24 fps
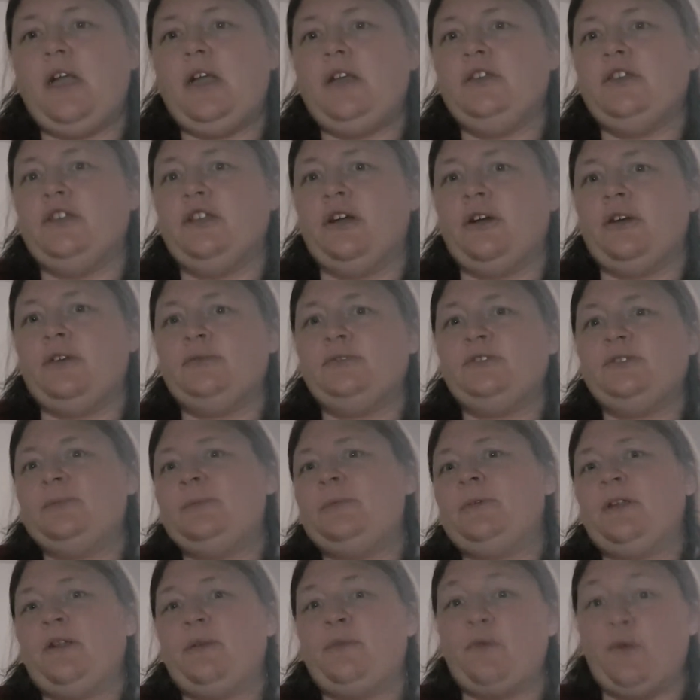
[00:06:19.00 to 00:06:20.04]

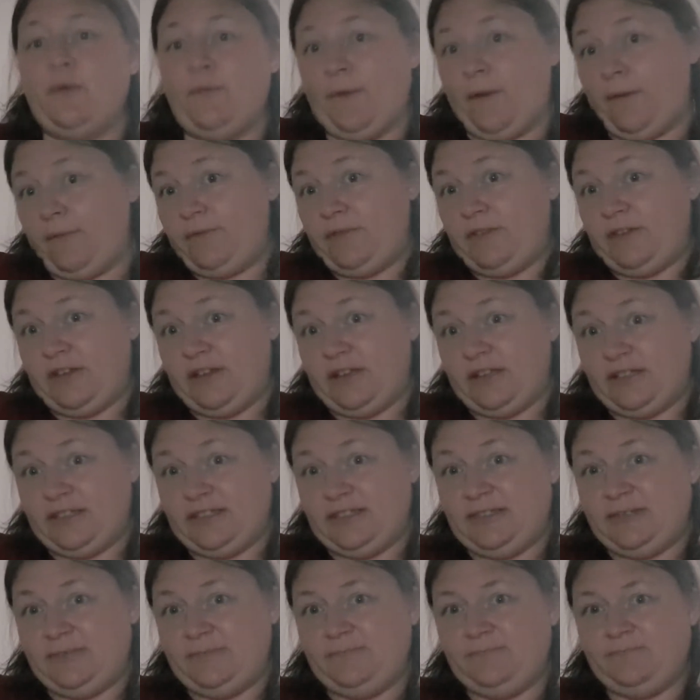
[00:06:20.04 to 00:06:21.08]
put a roof over their
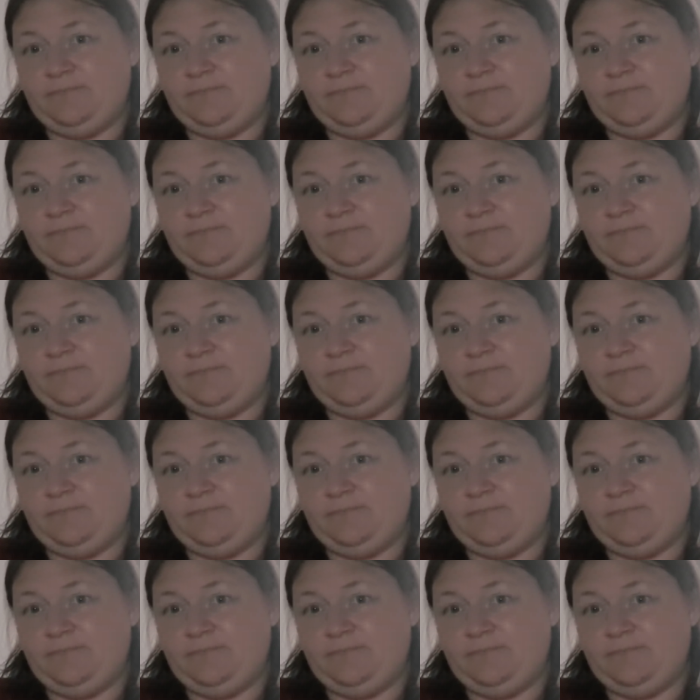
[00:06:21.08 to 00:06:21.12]
heads.